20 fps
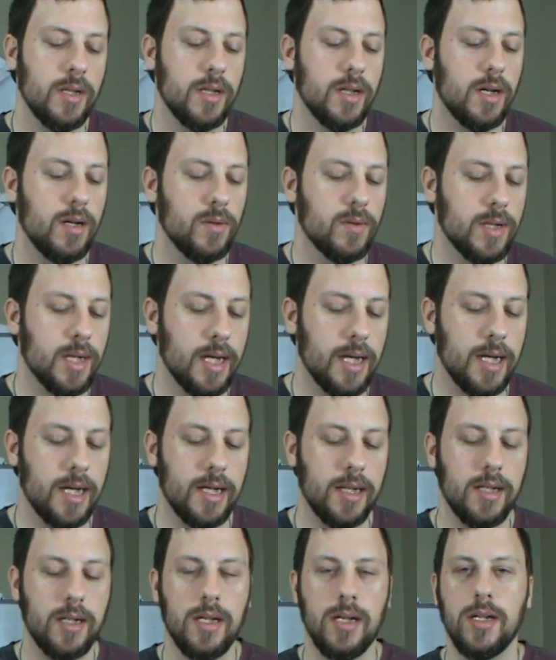
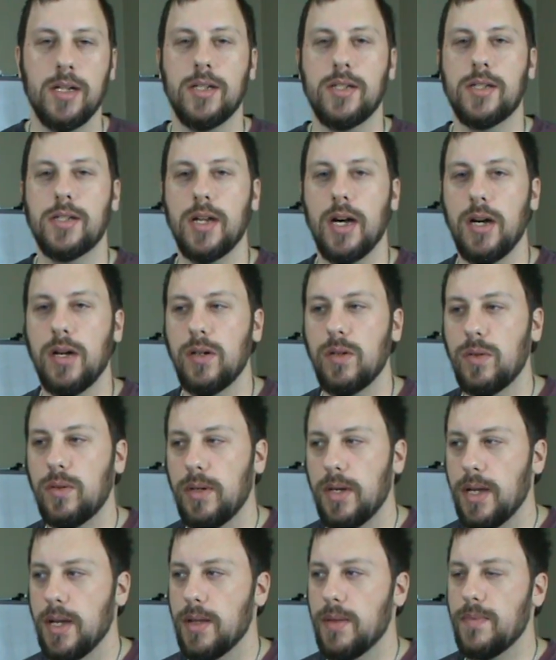Okay?
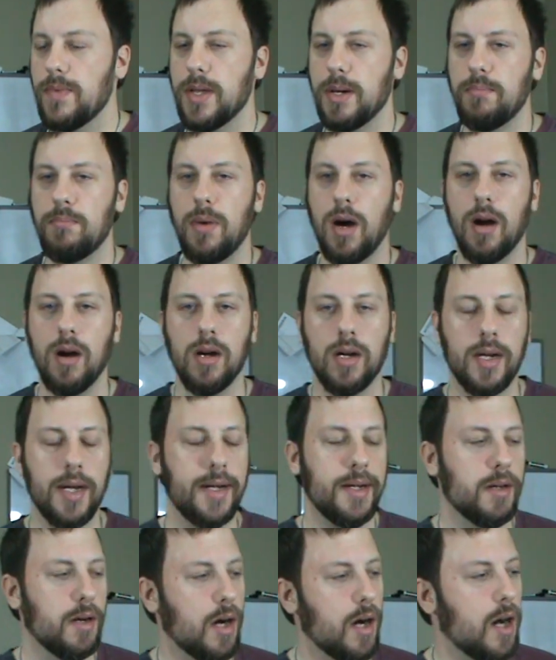So, the
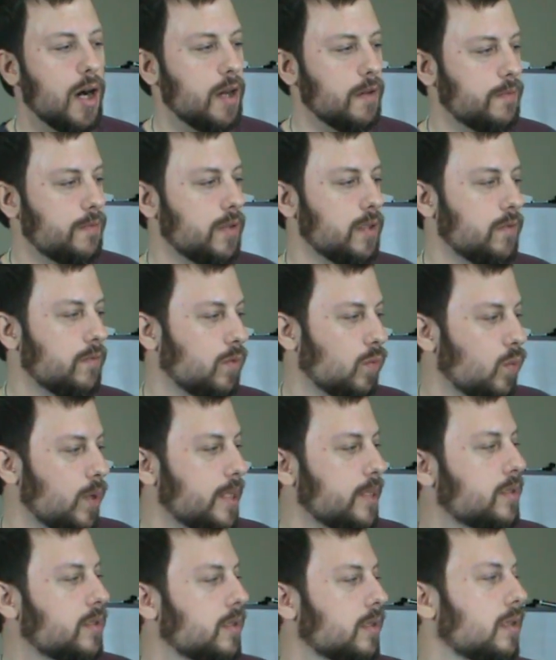marking off of
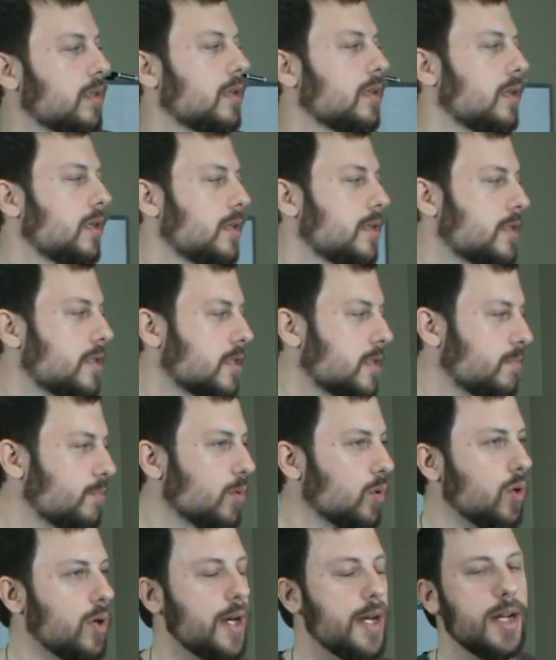winter,
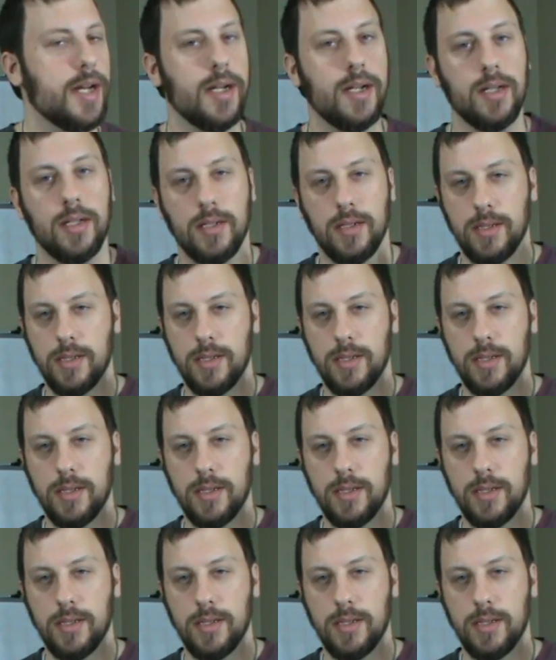spring,